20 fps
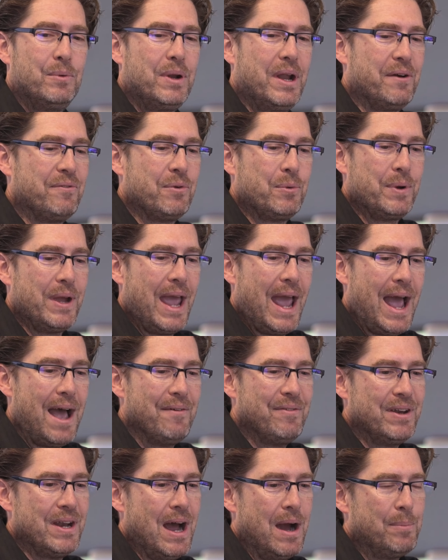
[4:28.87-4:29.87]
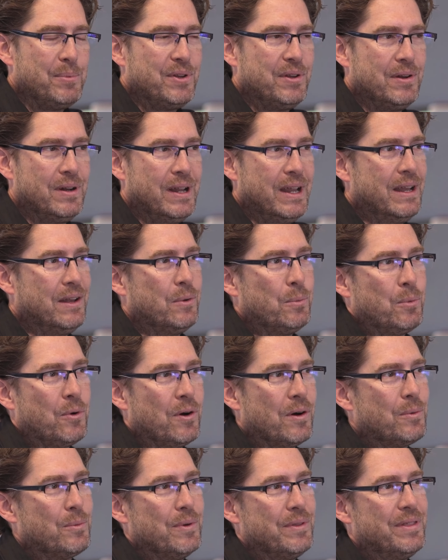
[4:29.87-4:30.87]
whenever we have an opportunity to
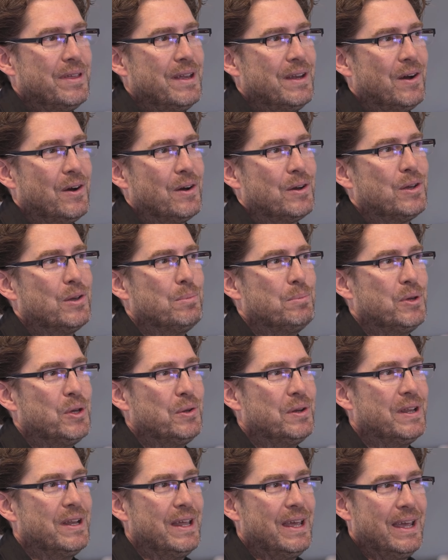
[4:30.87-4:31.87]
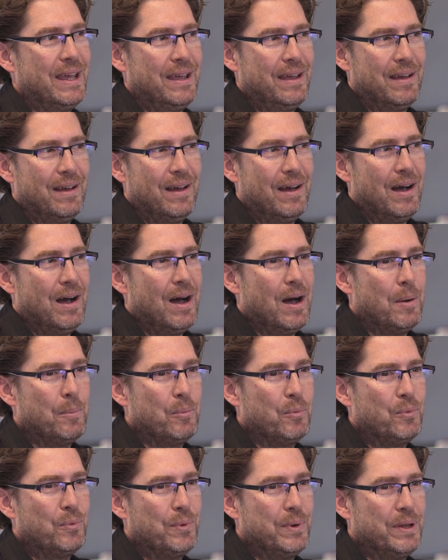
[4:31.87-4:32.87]
work within our community,
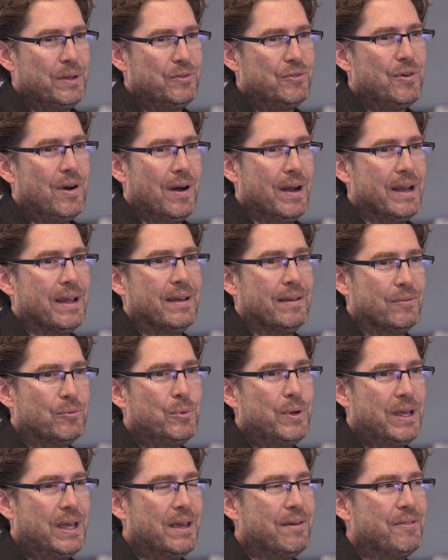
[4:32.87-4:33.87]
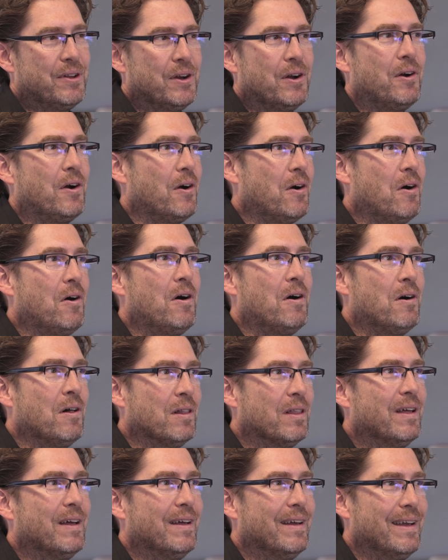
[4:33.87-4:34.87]
um, we try to we give it our
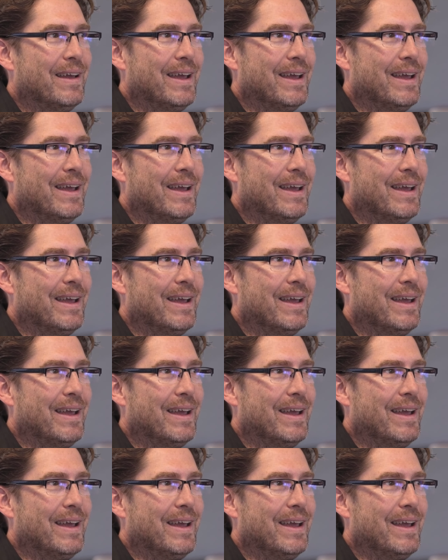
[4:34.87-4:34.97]
all,